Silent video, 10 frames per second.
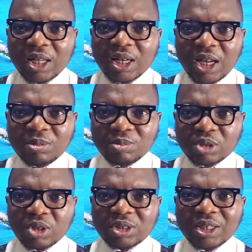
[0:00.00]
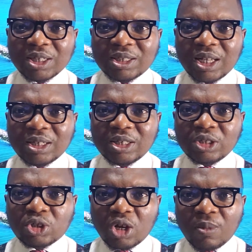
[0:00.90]
claims suggests that the
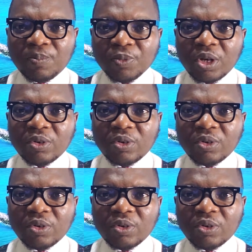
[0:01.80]
job